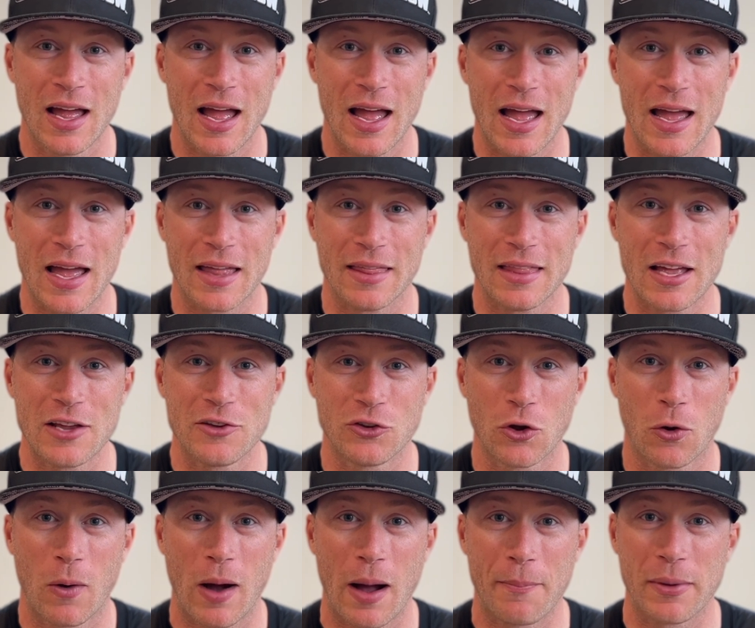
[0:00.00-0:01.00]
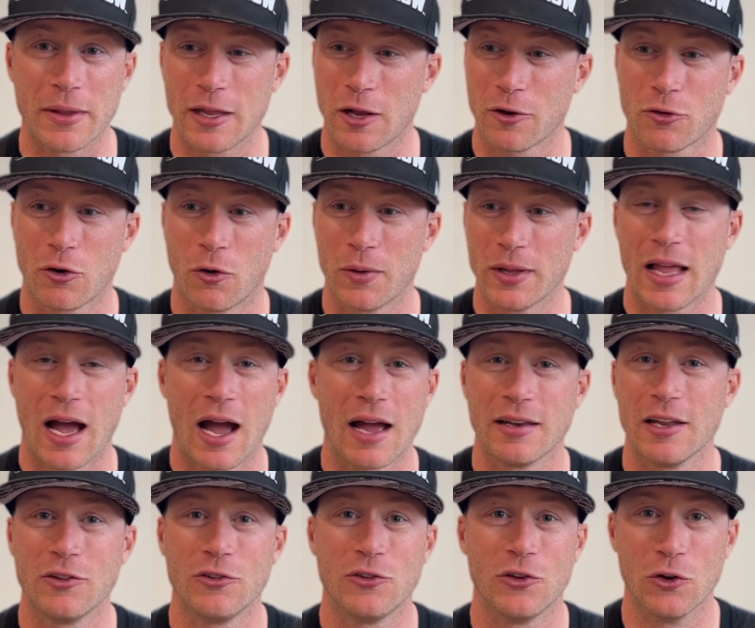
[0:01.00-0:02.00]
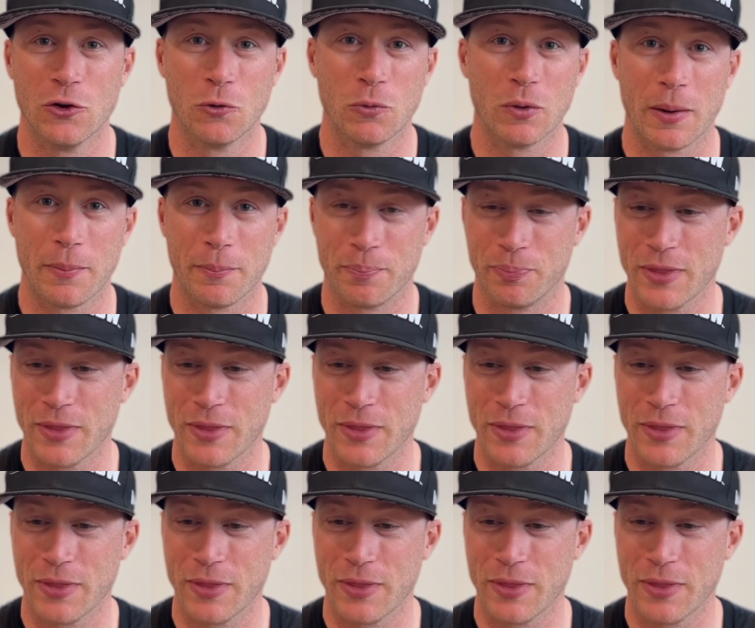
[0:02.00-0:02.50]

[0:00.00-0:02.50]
and they show up and they're throwing 92 with a